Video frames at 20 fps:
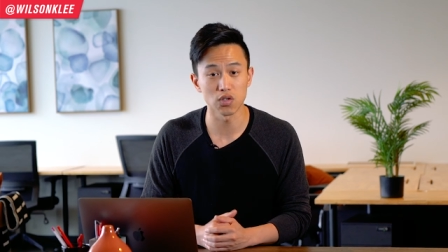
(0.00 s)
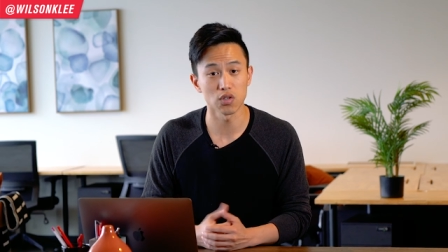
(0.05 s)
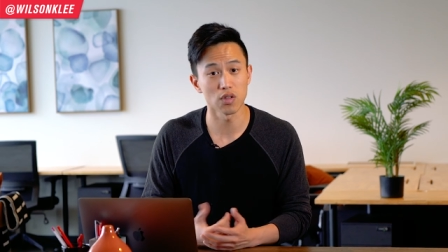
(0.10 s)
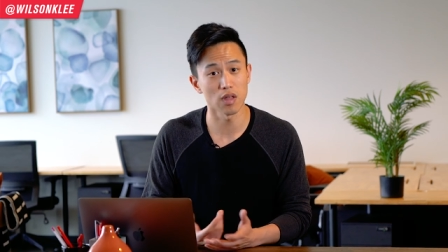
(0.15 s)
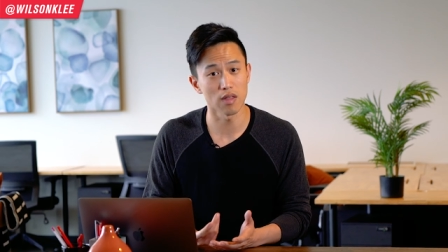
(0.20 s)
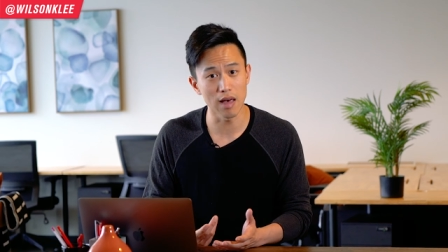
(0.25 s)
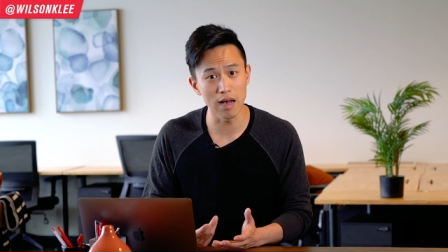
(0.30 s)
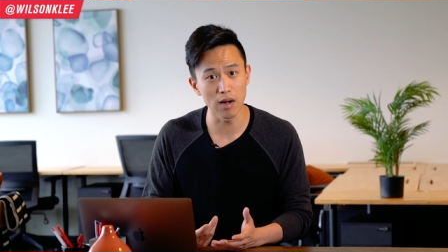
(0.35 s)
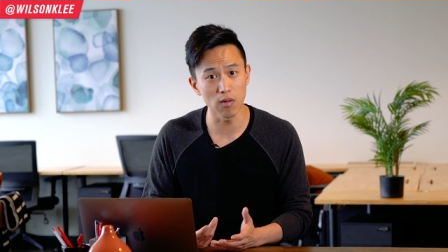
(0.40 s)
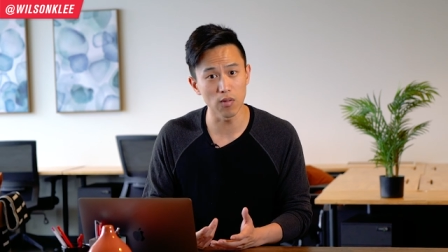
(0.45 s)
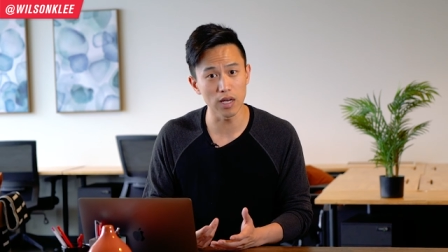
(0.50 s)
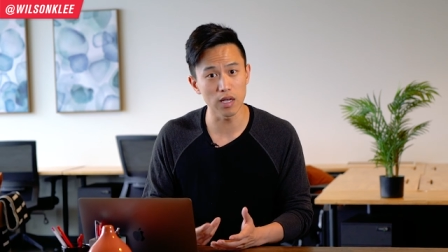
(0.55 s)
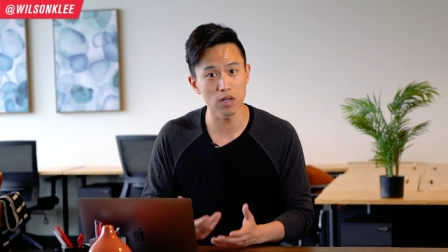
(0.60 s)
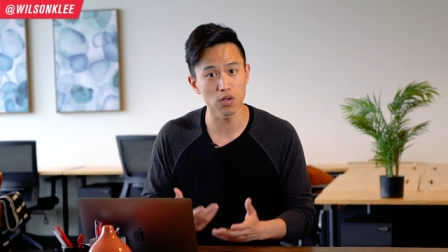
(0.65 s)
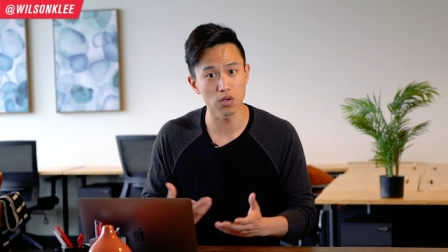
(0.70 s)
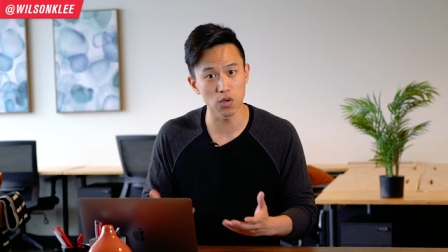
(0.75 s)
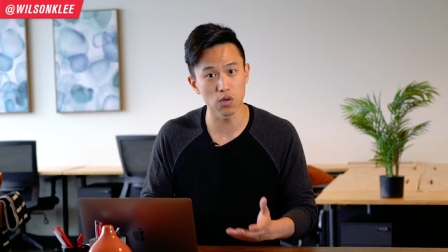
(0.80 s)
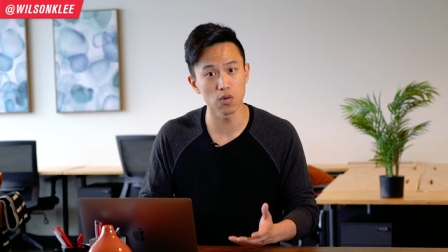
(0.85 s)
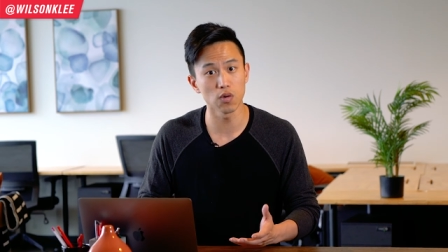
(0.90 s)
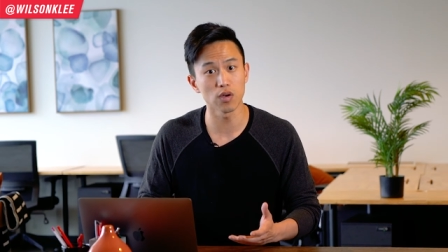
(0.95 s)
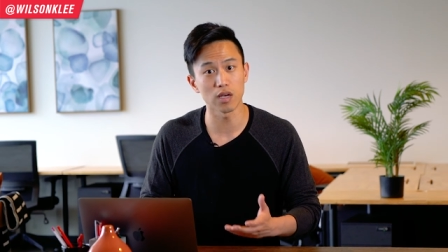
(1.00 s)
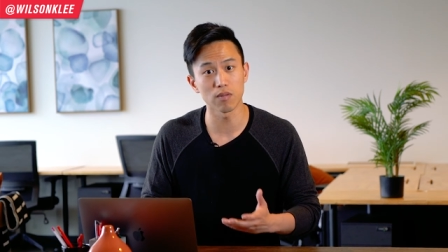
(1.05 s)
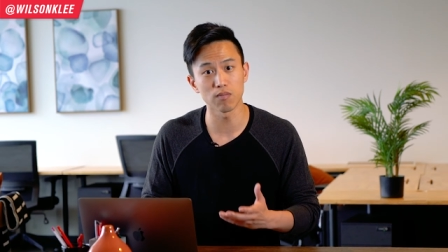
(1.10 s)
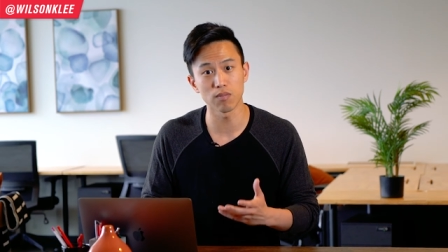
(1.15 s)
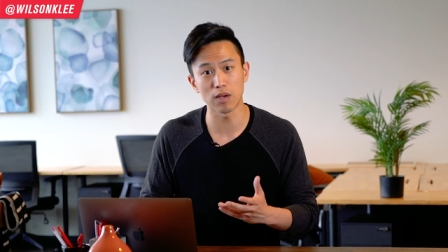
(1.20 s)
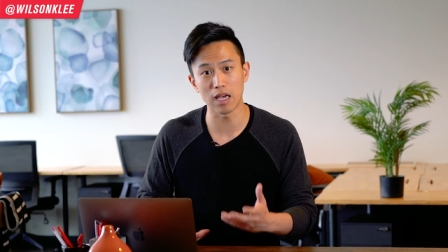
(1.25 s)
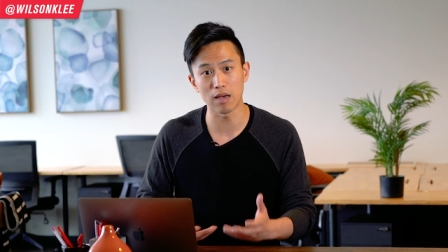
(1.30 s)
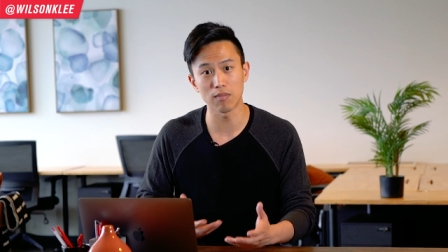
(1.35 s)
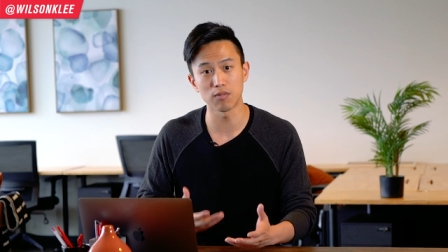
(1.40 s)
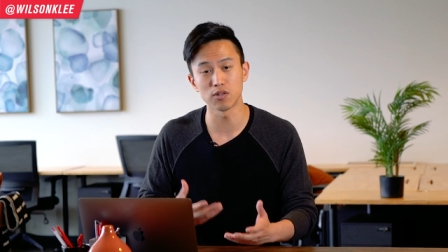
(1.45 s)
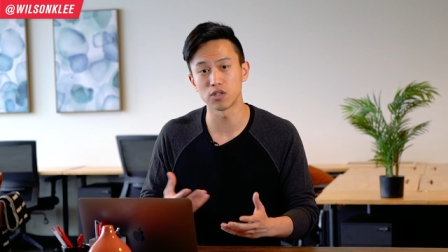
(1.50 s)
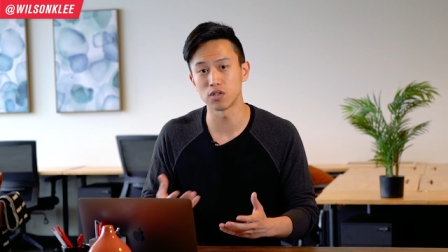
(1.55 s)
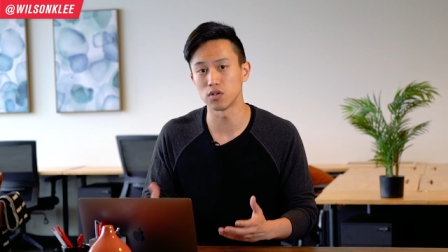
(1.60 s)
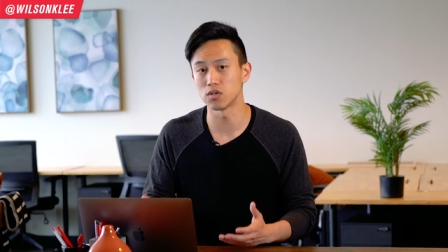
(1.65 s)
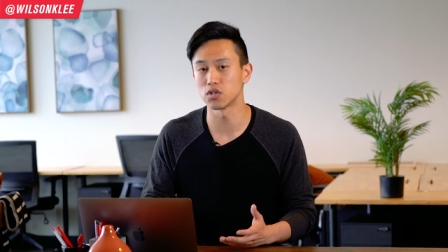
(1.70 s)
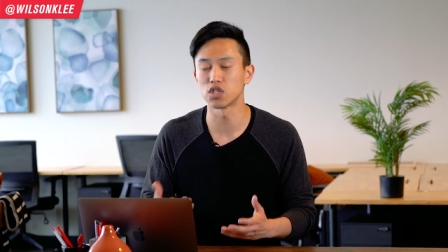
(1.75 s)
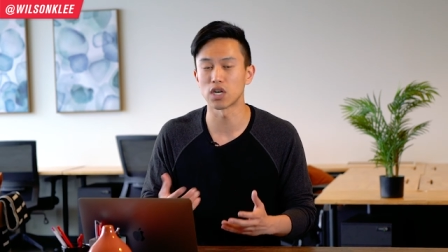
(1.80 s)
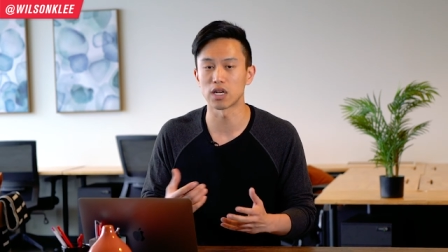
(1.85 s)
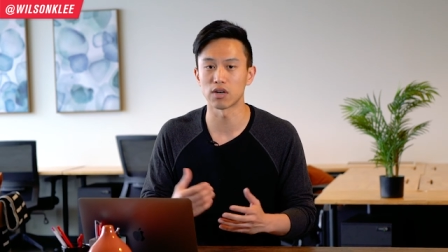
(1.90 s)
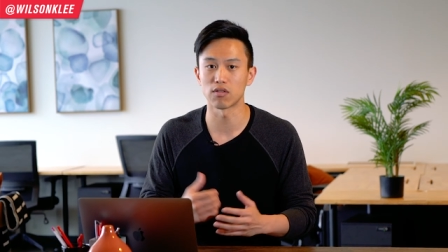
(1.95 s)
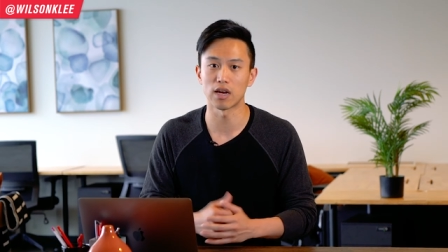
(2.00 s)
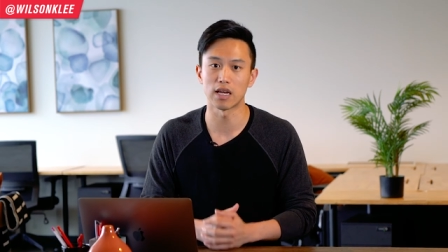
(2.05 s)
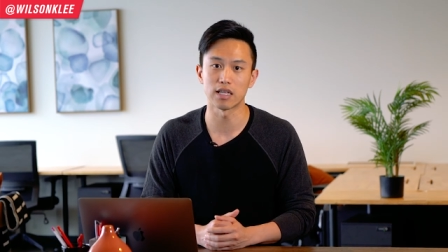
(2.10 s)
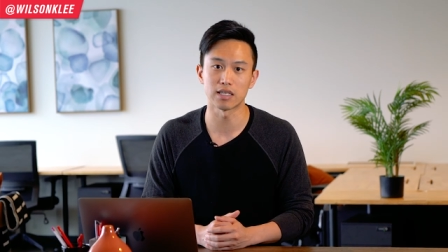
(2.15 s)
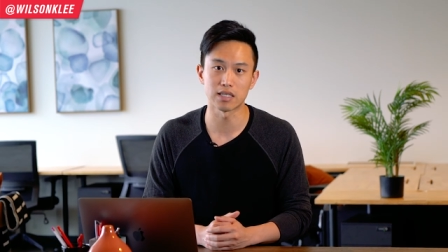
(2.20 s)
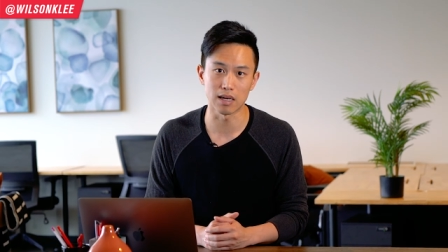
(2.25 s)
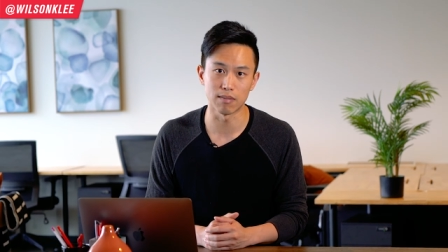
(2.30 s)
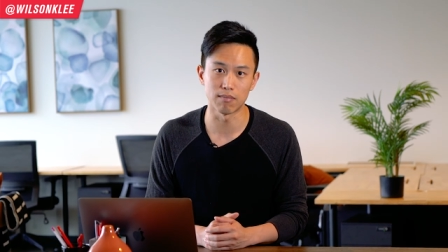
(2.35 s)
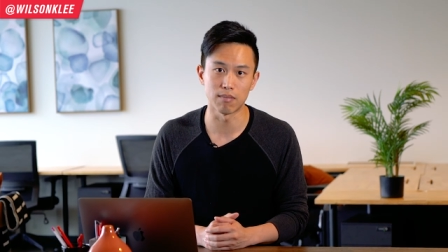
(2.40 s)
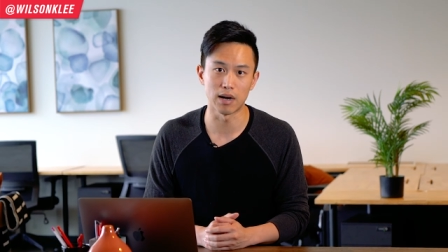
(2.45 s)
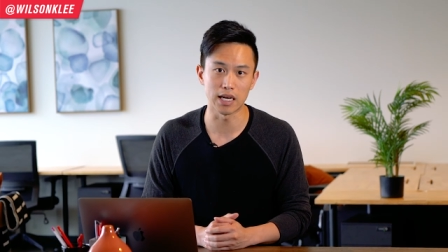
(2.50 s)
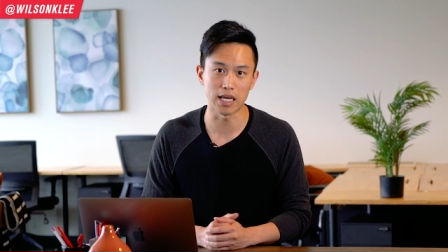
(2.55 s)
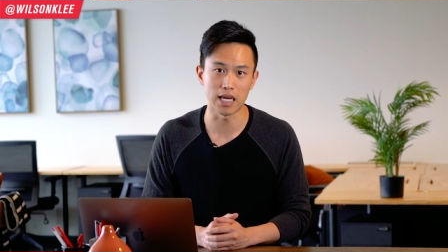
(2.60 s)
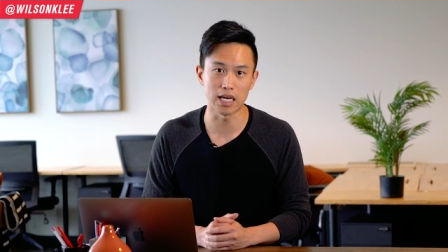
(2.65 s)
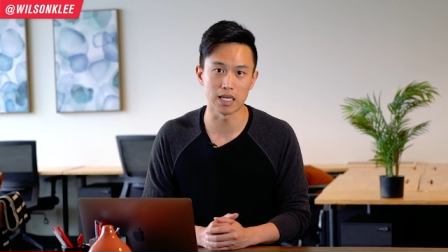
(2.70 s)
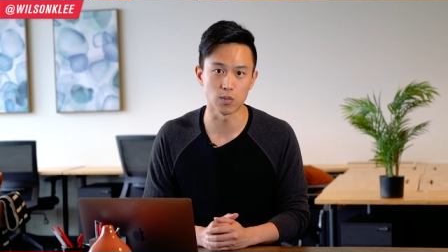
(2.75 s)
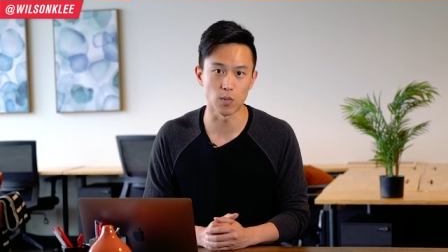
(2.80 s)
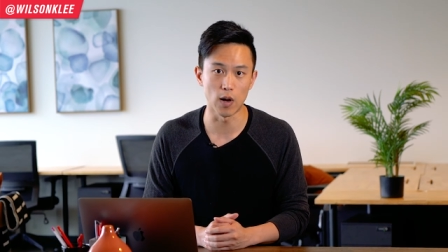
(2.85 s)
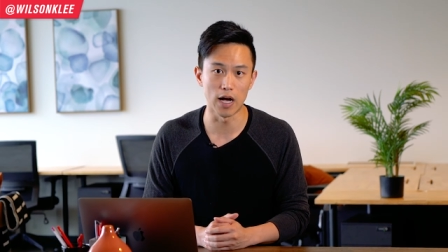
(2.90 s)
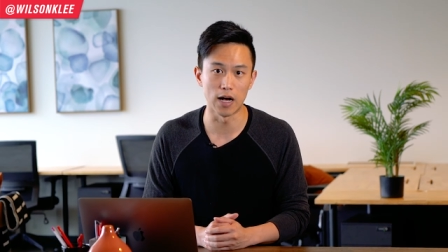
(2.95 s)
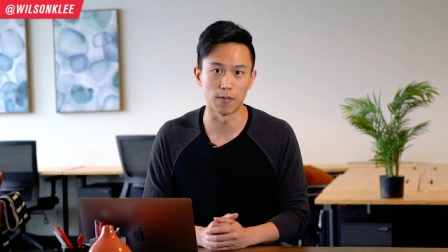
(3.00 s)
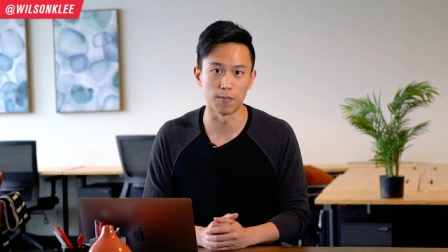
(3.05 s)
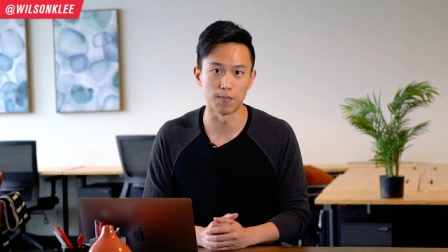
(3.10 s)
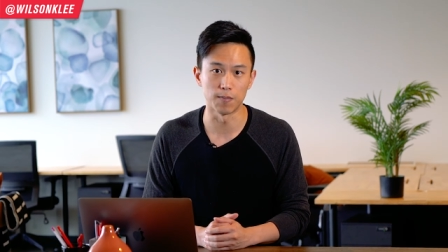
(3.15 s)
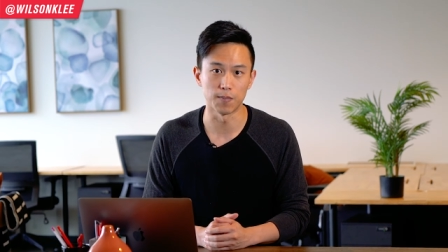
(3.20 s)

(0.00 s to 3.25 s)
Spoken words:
so then that way you can be able to generate some money as well.